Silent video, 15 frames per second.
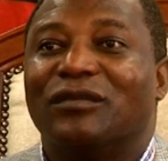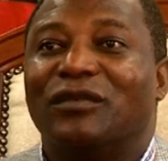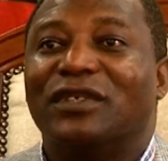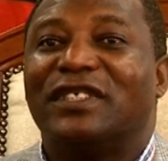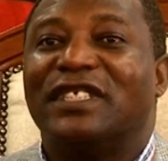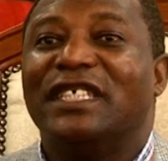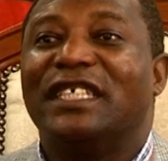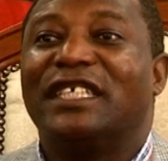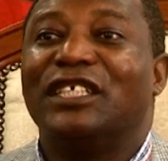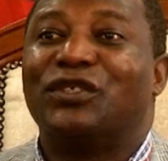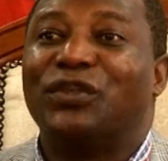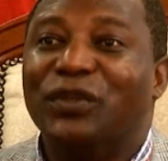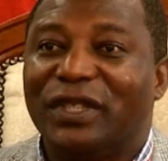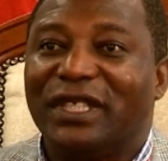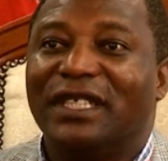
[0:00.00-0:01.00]
was in
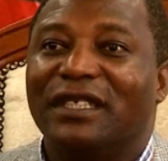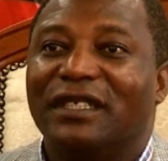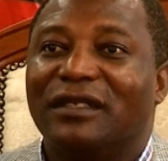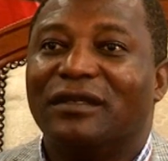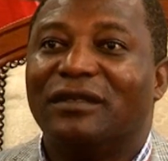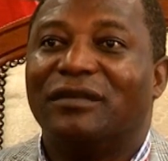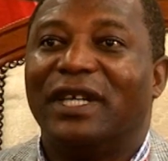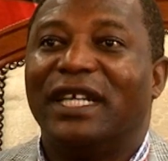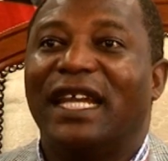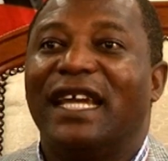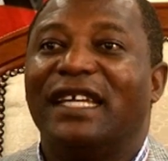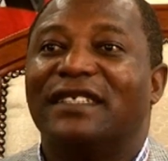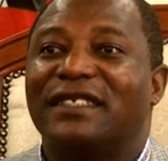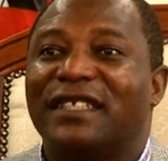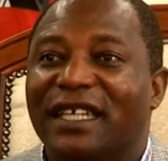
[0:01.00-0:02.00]
Kitui when
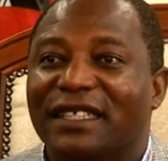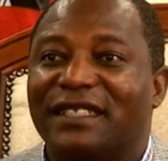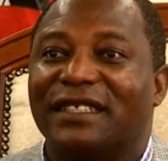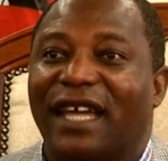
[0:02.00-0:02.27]
I said